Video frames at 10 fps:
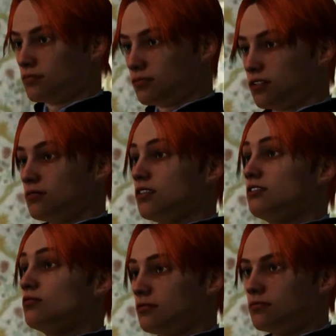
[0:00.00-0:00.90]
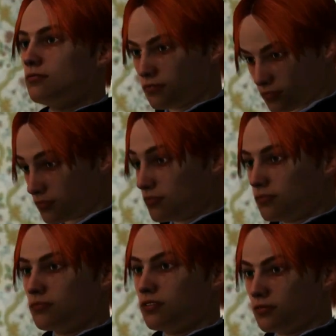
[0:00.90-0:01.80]
Be lazy?
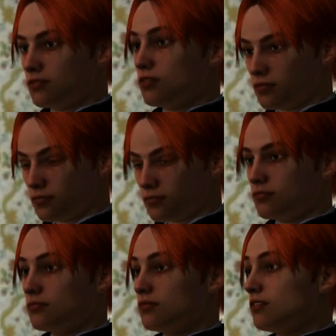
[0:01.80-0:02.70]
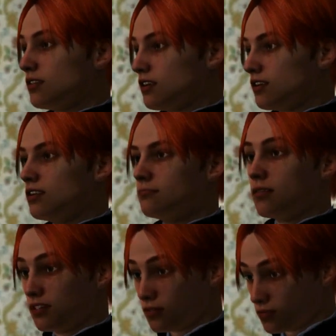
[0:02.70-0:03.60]
It's true. I'm a
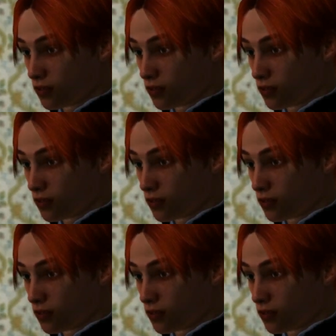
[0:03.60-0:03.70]
member